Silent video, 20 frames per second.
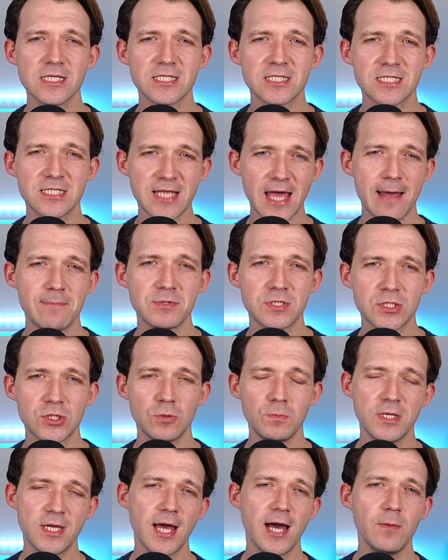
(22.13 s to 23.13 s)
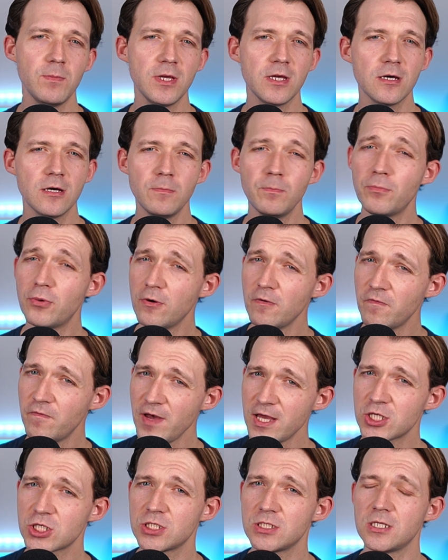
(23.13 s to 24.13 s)
steps to becoming a
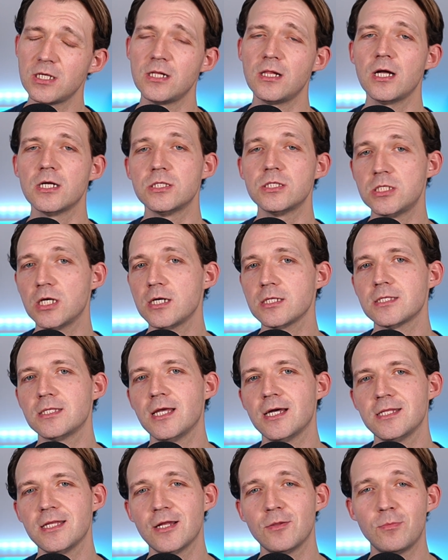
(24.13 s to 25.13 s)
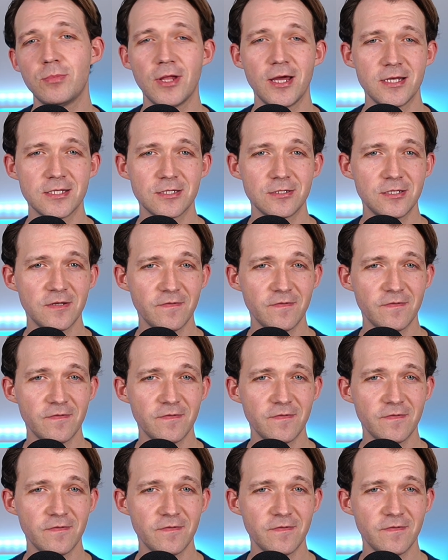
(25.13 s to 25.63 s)
professional .NET and Blazor